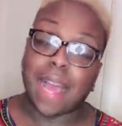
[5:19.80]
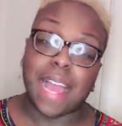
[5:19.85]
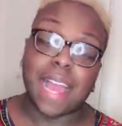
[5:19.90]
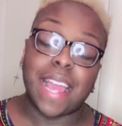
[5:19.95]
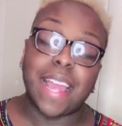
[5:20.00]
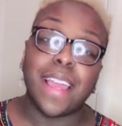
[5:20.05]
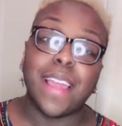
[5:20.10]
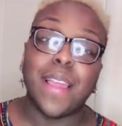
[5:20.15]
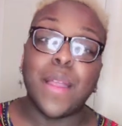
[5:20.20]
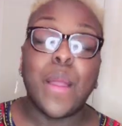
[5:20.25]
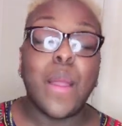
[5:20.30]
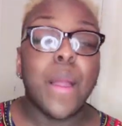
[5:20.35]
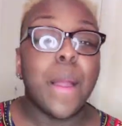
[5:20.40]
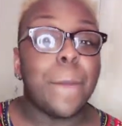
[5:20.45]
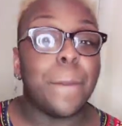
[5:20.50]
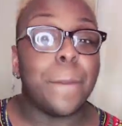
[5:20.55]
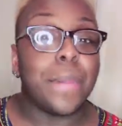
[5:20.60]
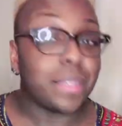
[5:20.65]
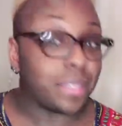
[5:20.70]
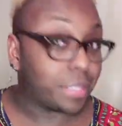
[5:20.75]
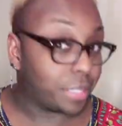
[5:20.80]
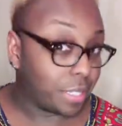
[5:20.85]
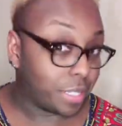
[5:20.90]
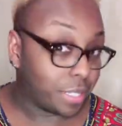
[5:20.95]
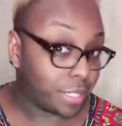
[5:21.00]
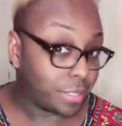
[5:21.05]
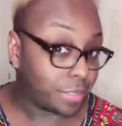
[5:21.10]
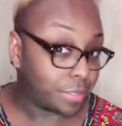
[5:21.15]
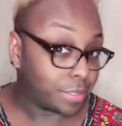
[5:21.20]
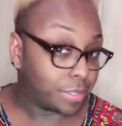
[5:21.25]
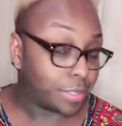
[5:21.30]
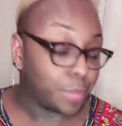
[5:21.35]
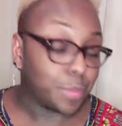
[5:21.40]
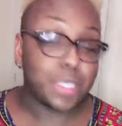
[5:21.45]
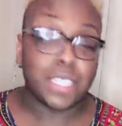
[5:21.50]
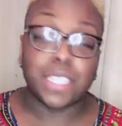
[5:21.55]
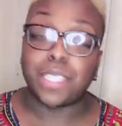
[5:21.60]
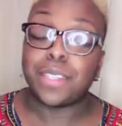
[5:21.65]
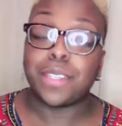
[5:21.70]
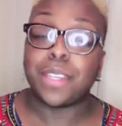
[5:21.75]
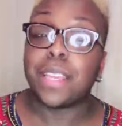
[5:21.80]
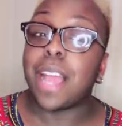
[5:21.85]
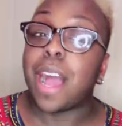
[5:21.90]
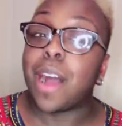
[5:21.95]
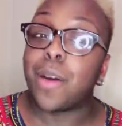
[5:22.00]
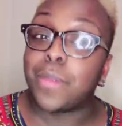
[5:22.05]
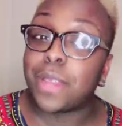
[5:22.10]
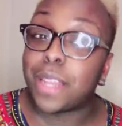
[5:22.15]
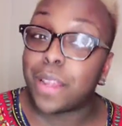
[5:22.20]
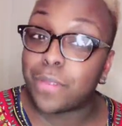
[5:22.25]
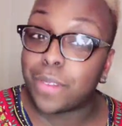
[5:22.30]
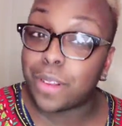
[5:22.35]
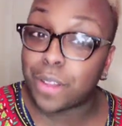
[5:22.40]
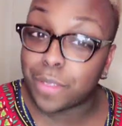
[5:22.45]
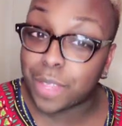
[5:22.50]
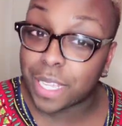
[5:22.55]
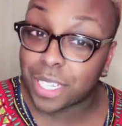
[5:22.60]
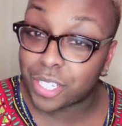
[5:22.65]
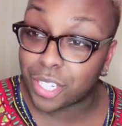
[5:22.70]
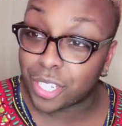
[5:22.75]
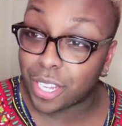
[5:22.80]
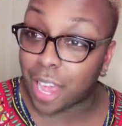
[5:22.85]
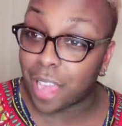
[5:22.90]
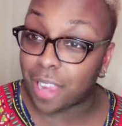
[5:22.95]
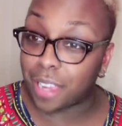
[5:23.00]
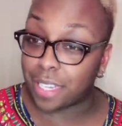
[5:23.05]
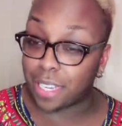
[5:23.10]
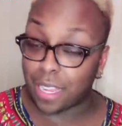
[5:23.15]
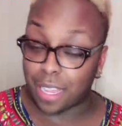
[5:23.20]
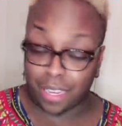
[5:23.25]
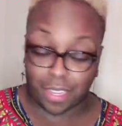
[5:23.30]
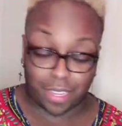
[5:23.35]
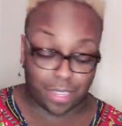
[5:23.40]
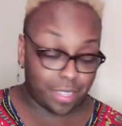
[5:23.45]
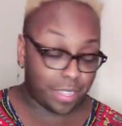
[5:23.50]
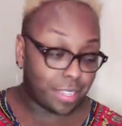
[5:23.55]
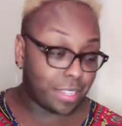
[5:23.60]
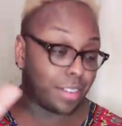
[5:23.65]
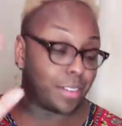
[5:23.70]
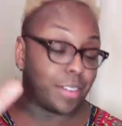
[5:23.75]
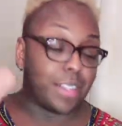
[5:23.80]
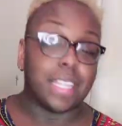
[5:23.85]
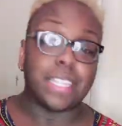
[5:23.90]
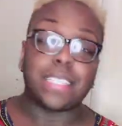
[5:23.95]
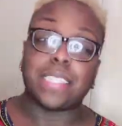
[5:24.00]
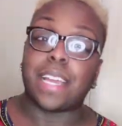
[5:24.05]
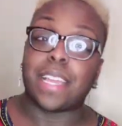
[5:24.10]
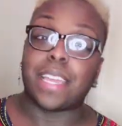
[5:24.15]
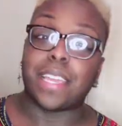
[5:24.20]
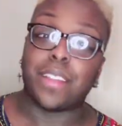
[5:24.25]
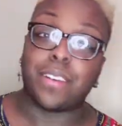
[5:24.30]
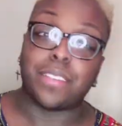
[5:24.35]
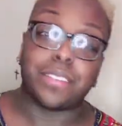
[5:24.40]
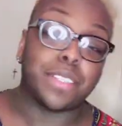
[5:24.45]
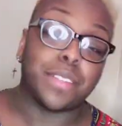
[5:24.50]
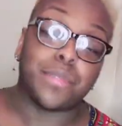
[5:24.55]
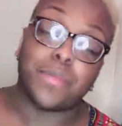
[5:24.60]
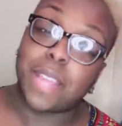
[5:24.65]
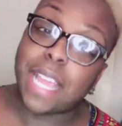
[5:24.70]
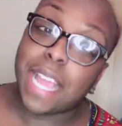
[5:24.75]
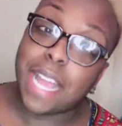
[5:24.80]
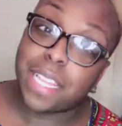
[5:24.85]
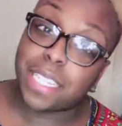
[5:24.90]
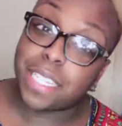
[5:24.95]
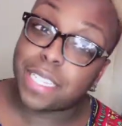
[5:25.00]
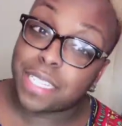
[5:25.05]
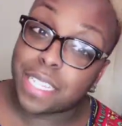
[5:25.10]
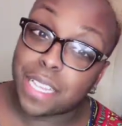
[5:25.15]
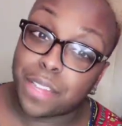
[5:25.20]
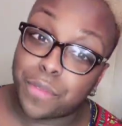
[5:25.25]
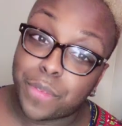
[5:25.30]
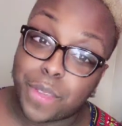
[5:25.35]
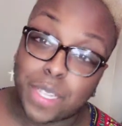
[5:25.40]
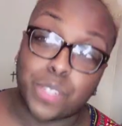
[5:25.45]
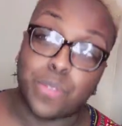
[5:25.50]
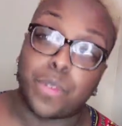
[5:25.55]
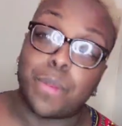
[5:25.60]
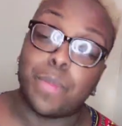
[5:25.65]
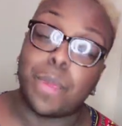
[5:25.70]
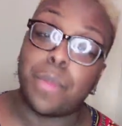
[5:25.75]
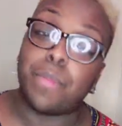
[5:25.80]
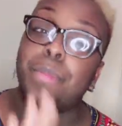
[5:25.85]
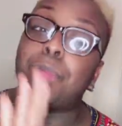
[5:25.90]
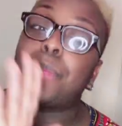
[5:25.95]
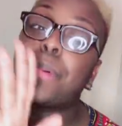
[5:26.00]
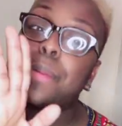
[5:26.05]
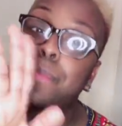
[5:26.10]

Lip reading: by it, but y'all would never know that, Chalaki, darling, you know, unless I get on some reality television where people